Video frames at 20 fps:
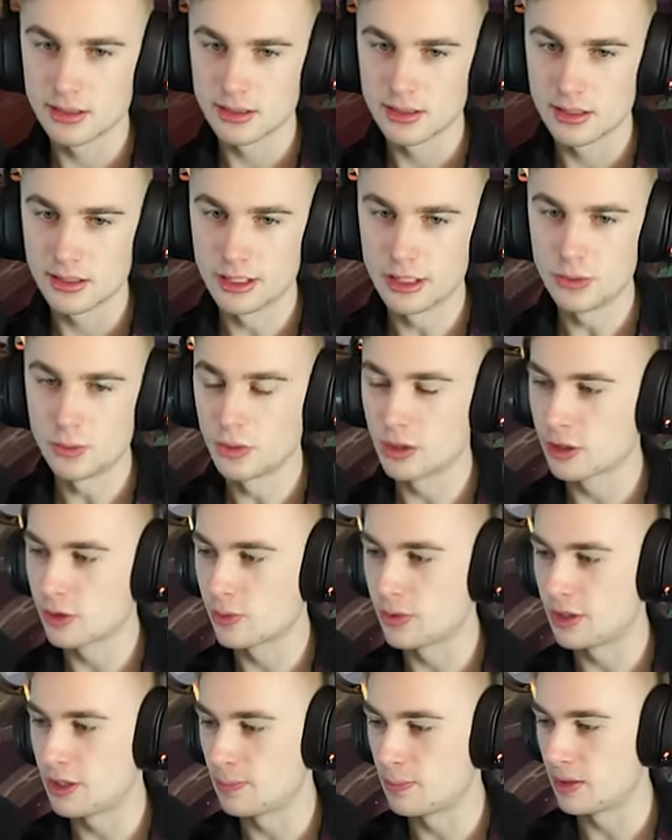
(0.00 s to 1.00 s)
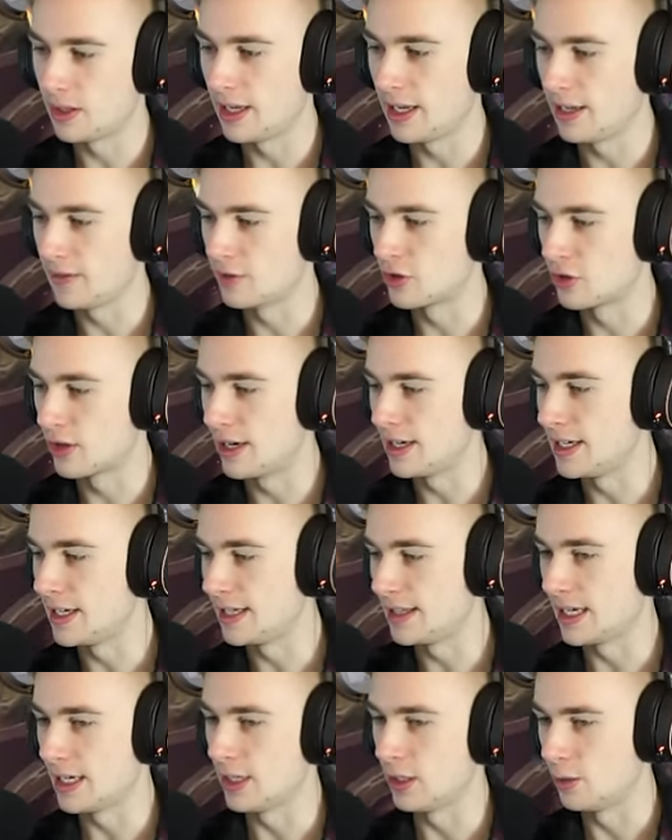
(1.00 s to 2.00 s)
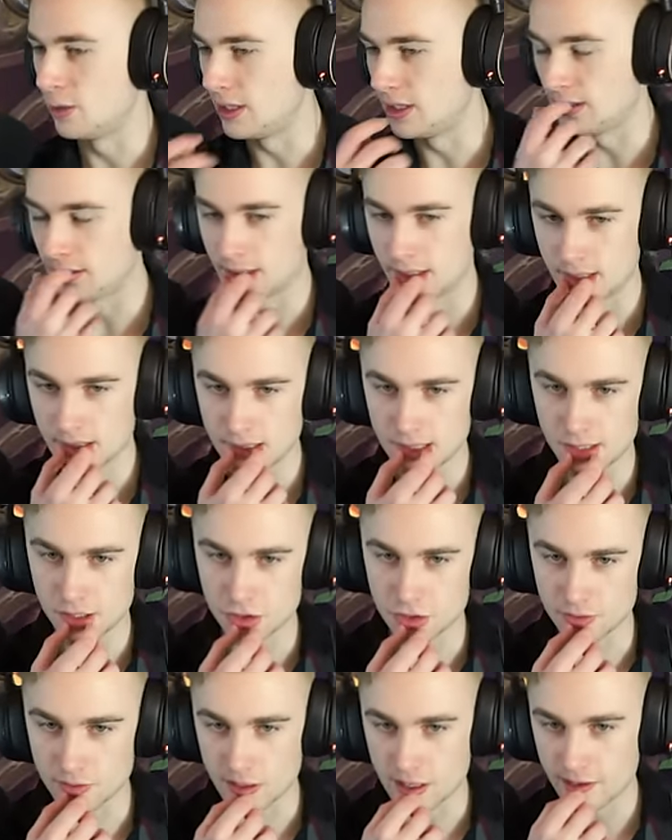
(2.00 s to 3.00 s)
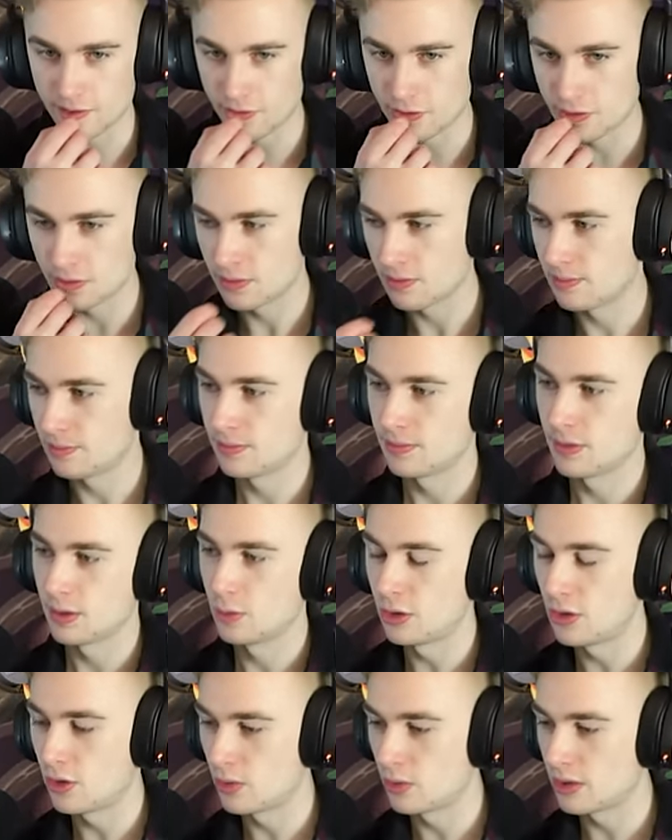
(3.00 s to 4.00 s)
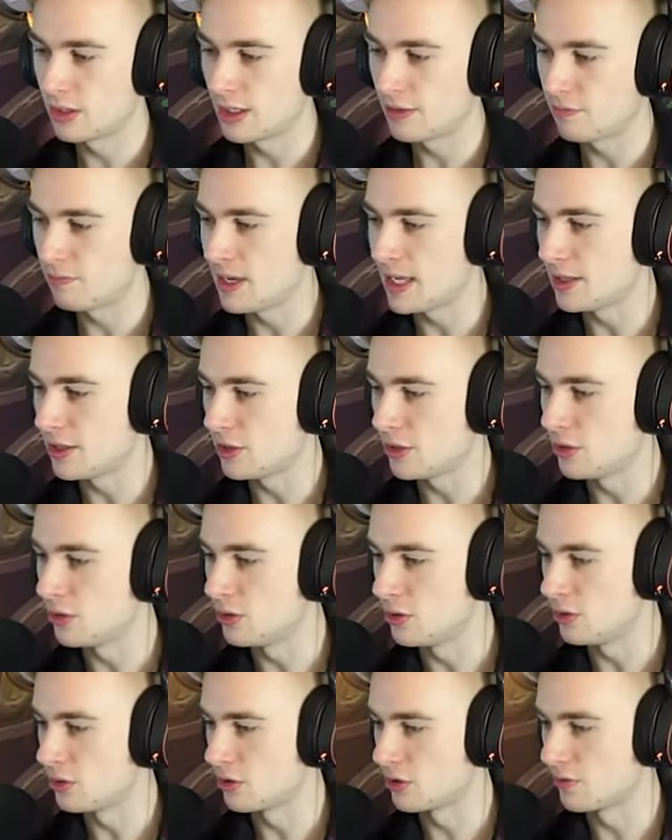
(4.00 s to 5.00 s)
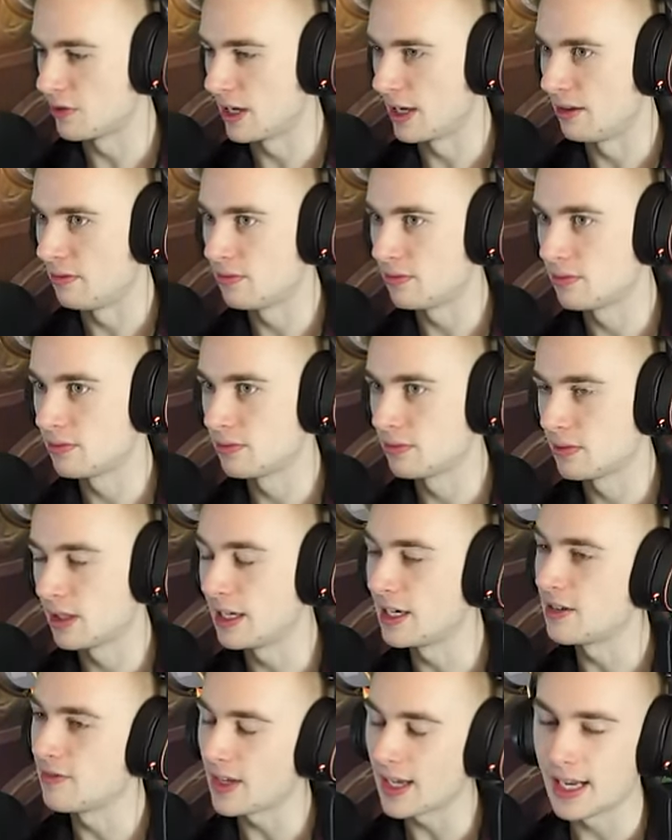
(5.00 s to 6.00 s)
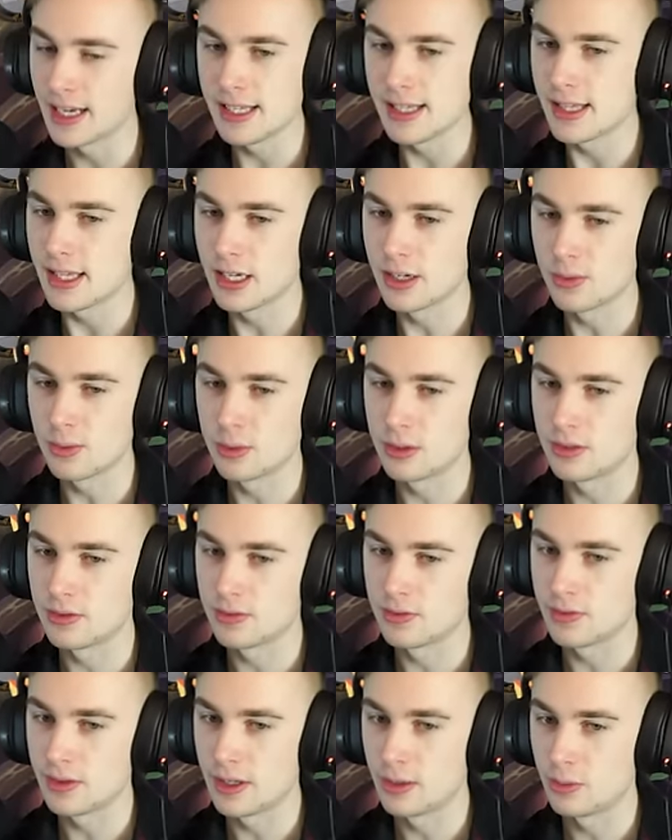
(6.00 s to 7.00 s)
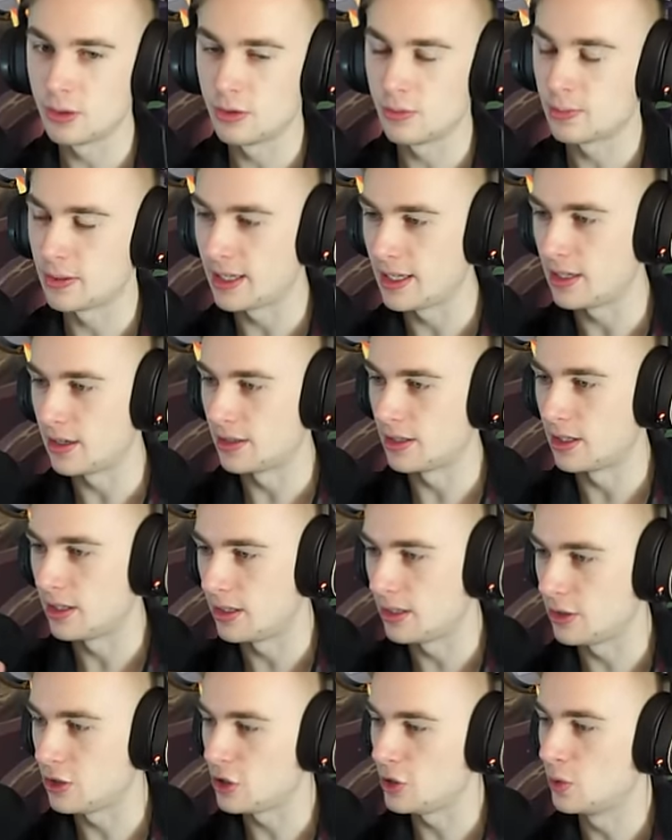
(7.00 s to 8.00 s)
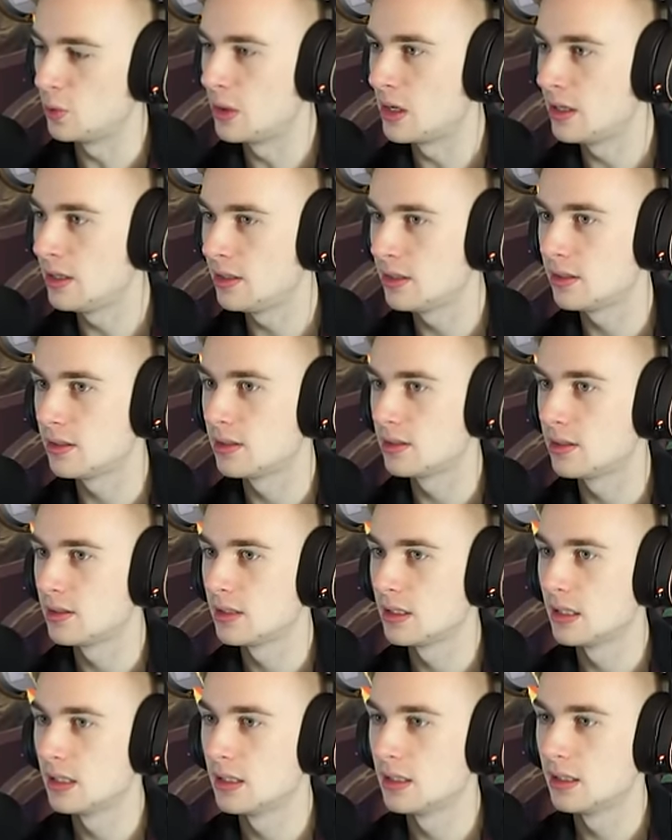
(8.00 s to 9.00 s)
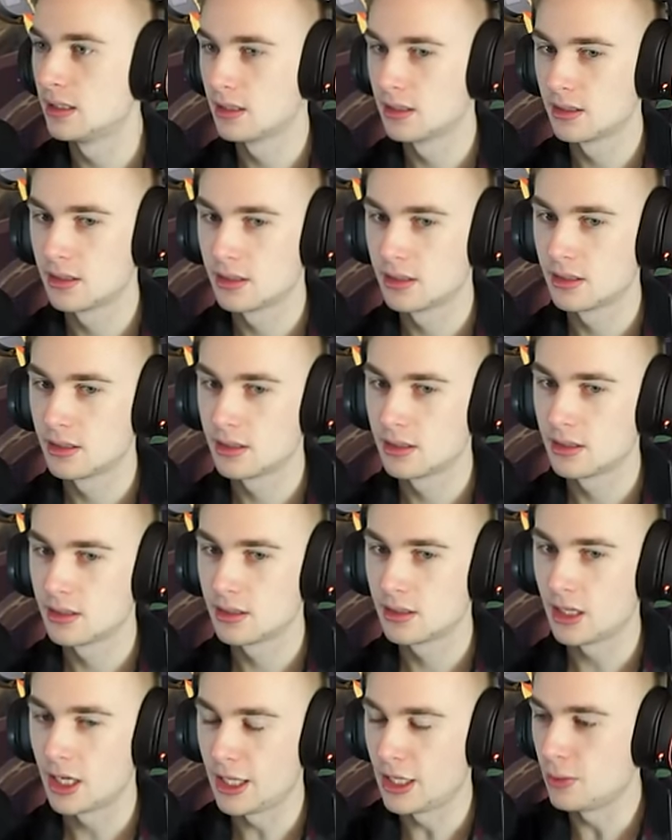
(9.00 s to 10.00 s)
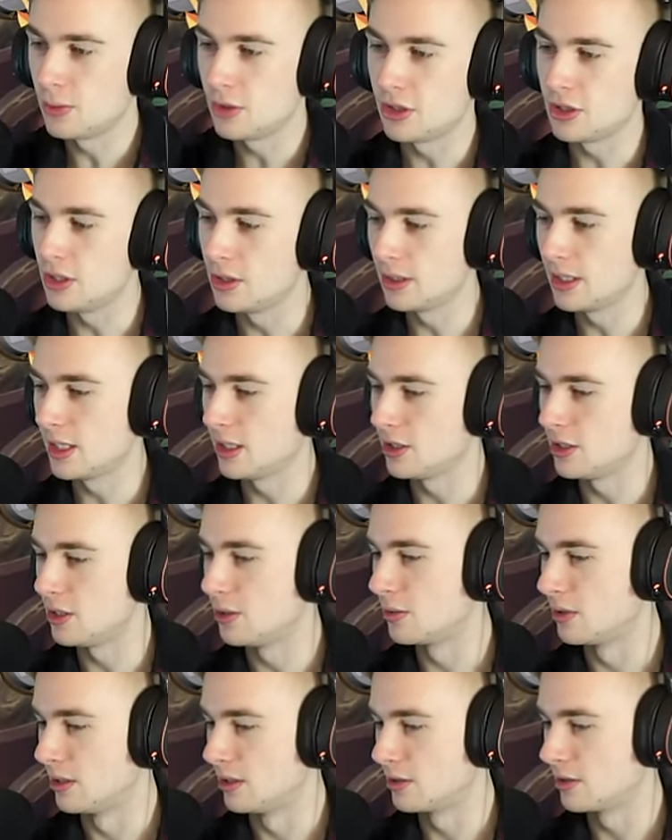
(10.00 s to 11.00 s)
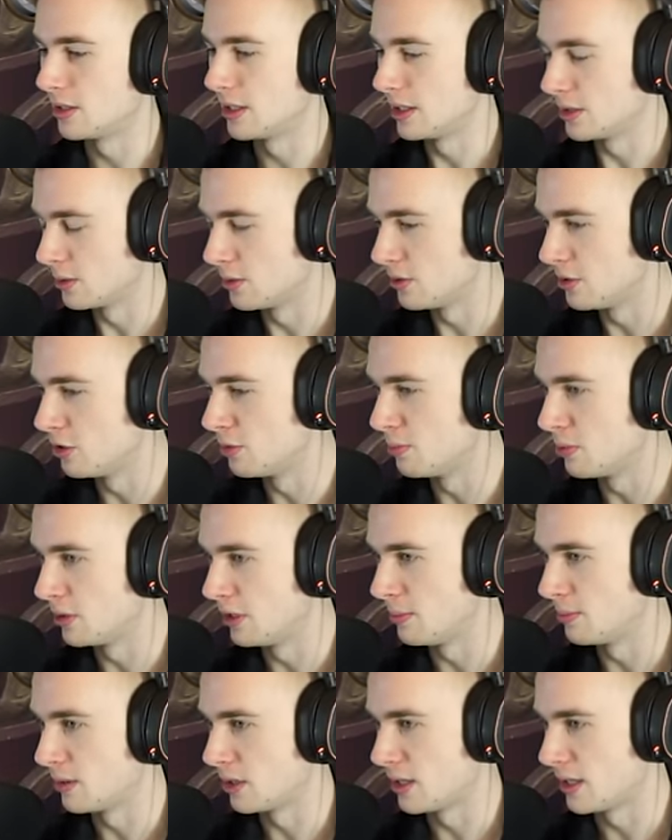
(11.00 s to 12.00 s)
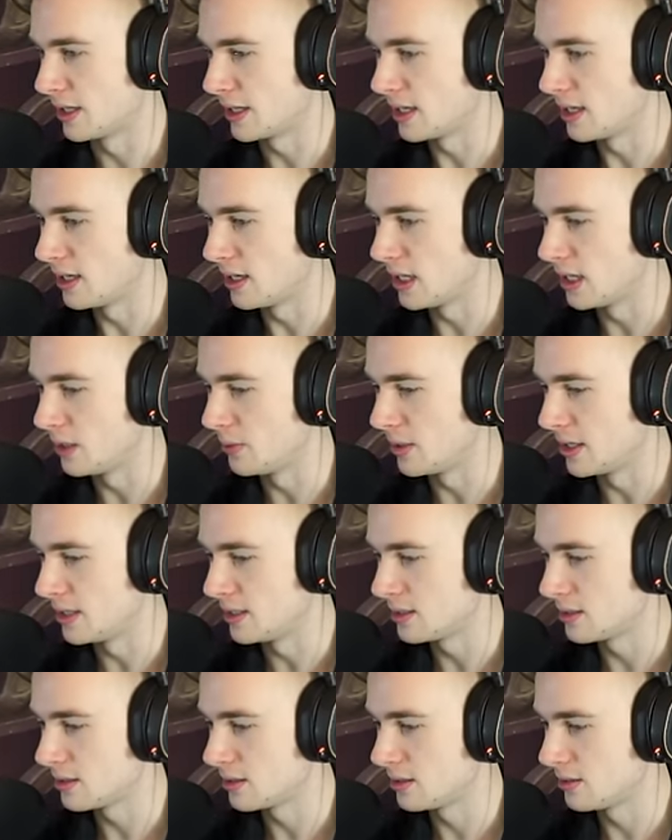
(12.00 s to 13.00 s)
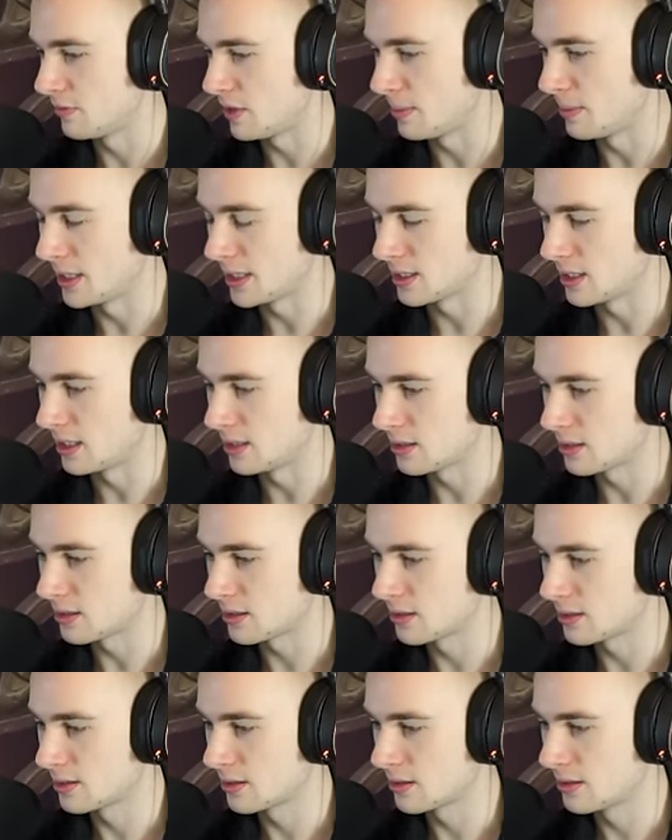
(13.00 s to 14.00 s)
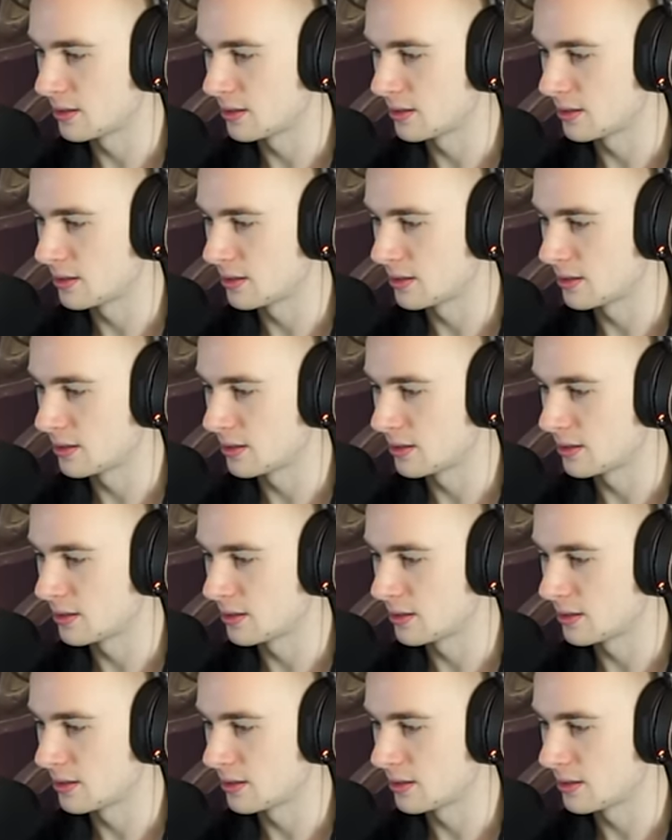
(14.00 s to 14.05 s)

It didn't work with the play of trying to get that unit to survive. Wouldn't, wouldn't have made the 2-2 survive. Like, if anything, it would have it would have played on the 2-1. And it was dealing zero, so like there's no point in blocking it anyways. That makes sense.